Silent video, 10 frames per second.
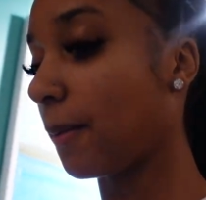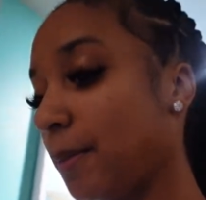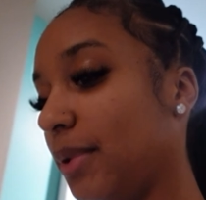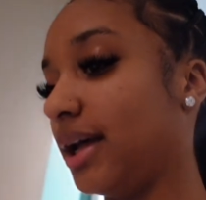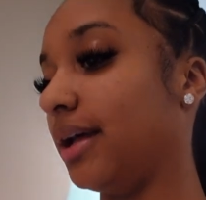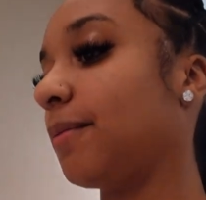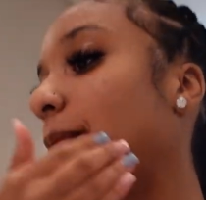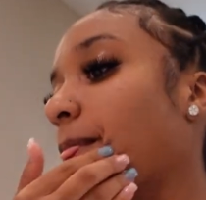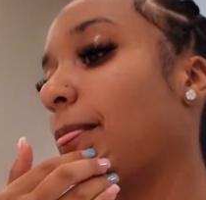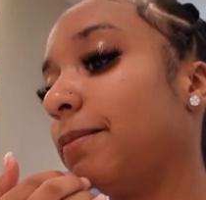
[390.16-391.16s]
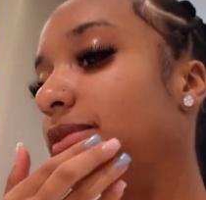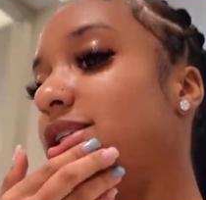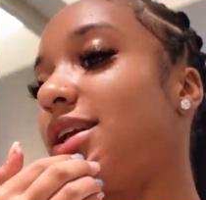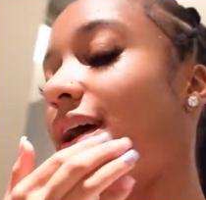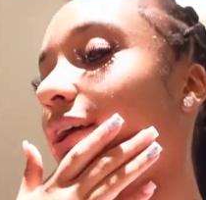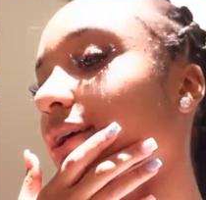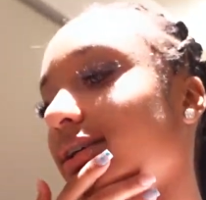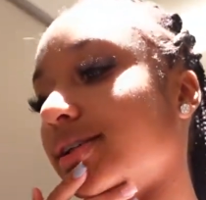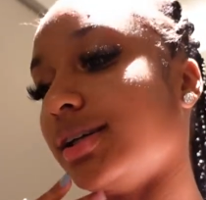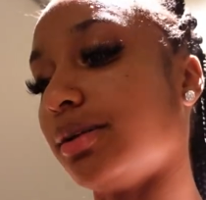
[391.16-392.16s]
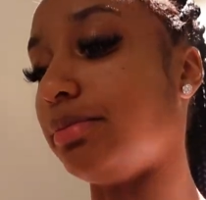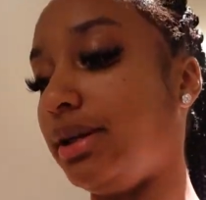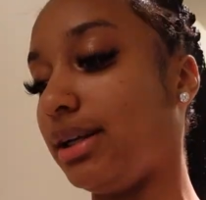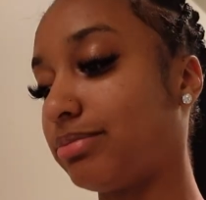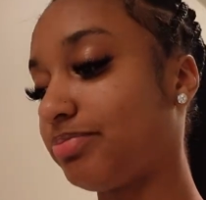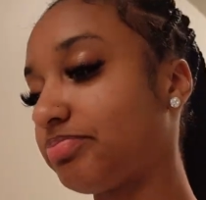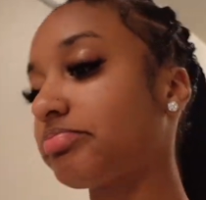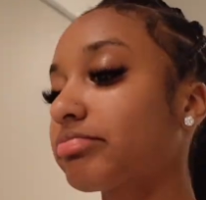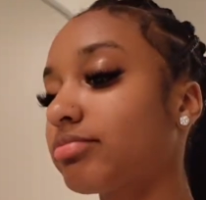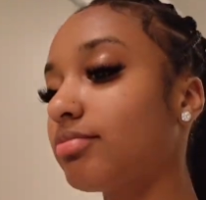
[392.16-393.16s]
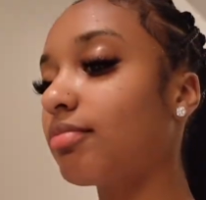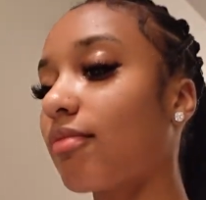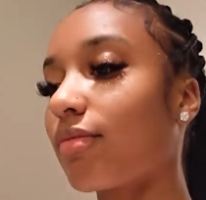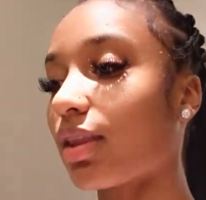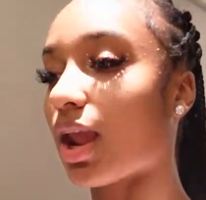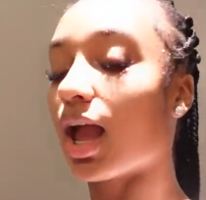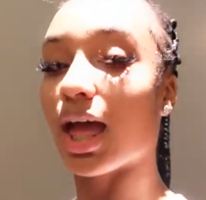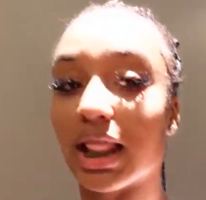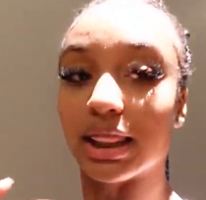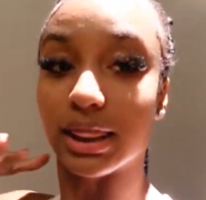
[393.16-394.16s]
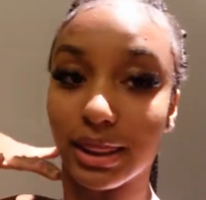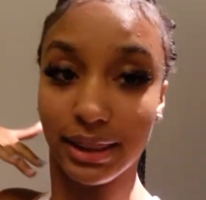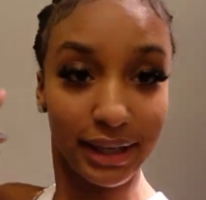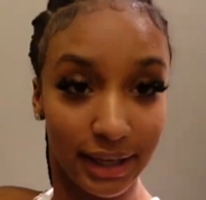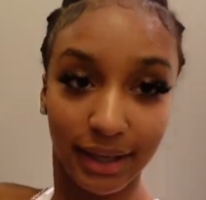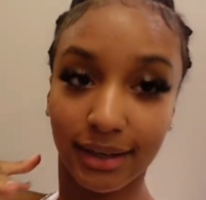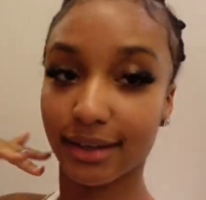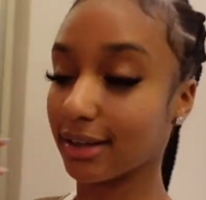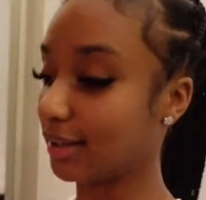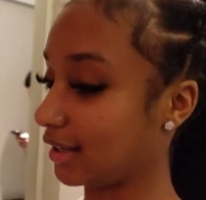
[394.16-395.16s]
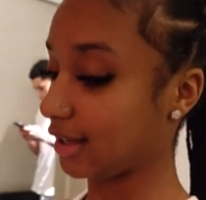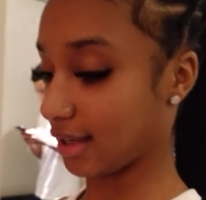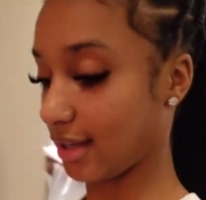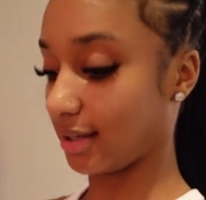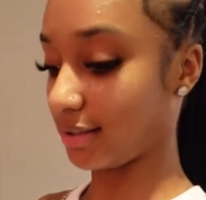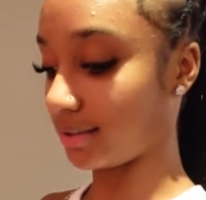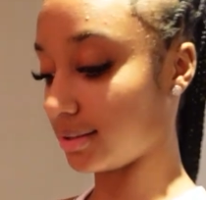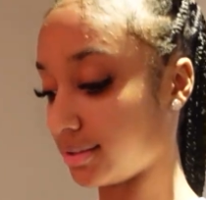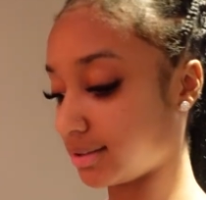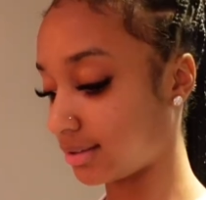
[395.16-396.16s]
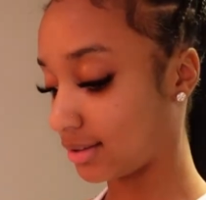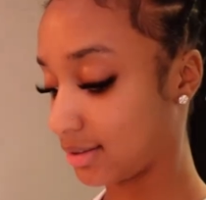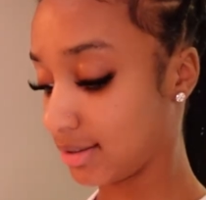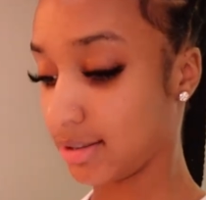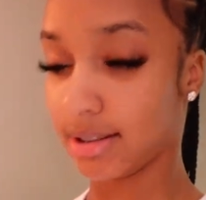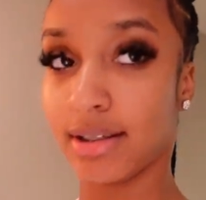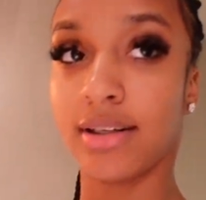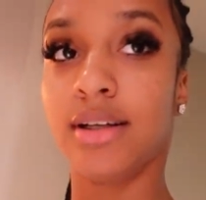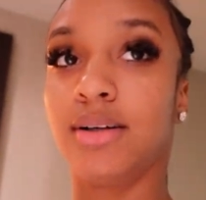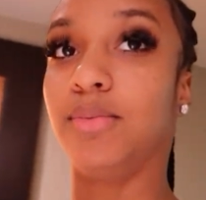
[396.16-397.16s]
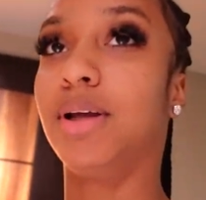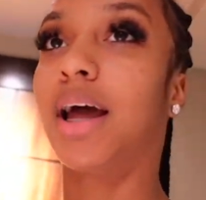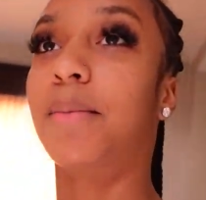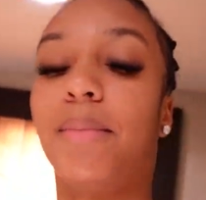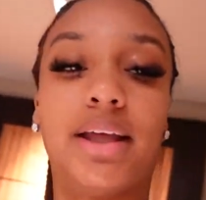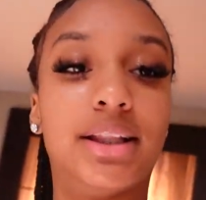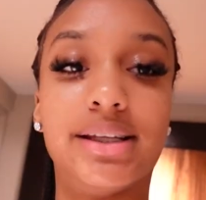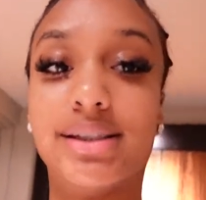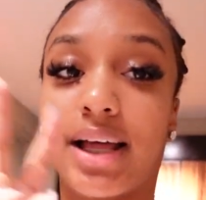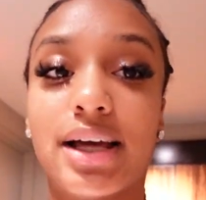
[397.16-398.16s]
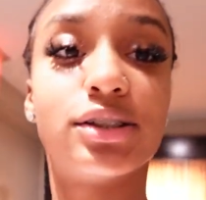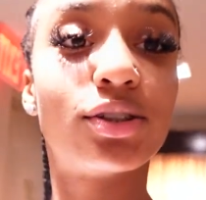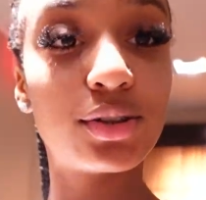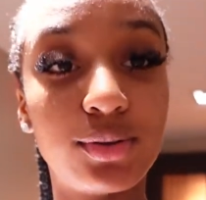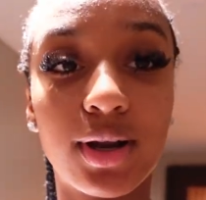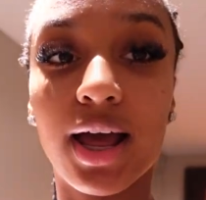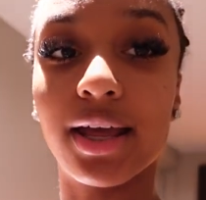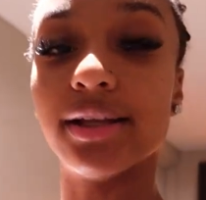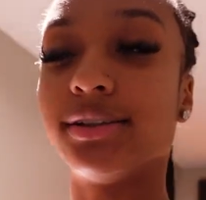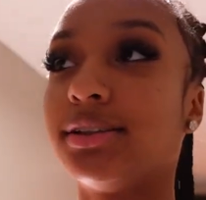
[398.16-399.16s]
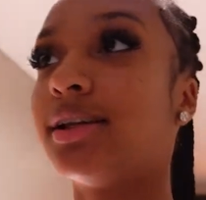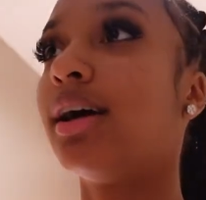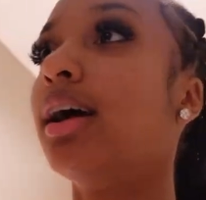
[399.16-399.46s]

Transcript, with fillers: But tonight is going to be lit again. We got to make these last two nights